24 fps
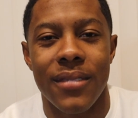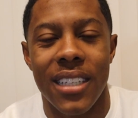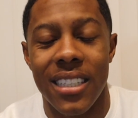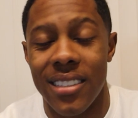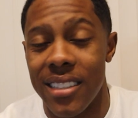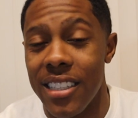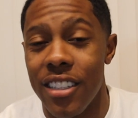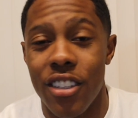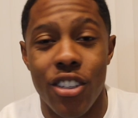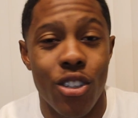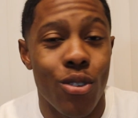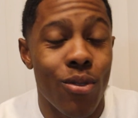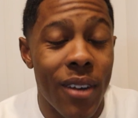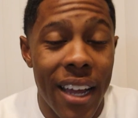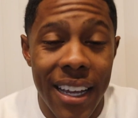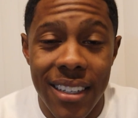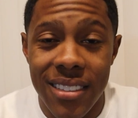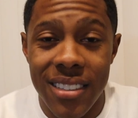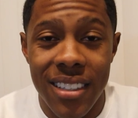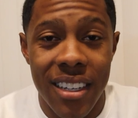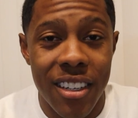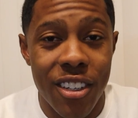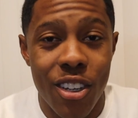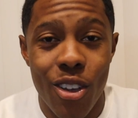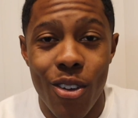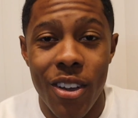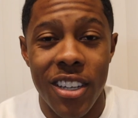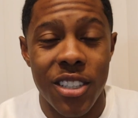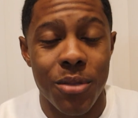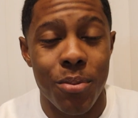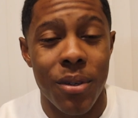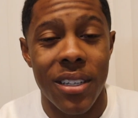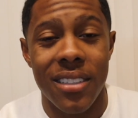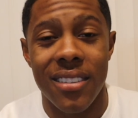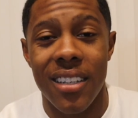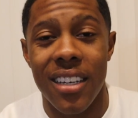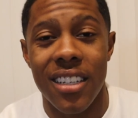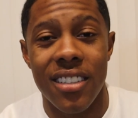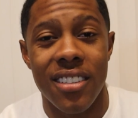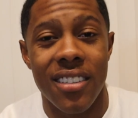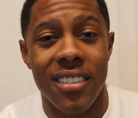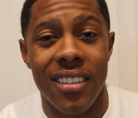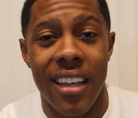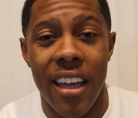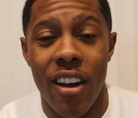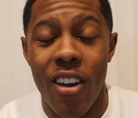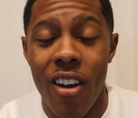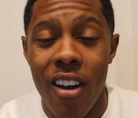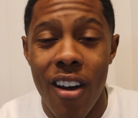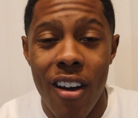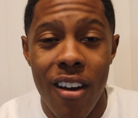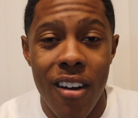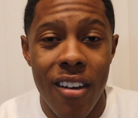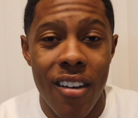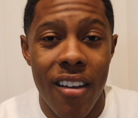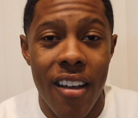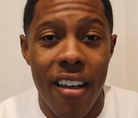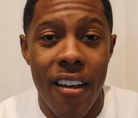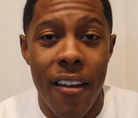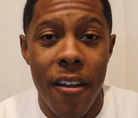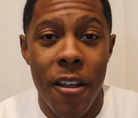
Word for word: It's either you not setting your expectations at all,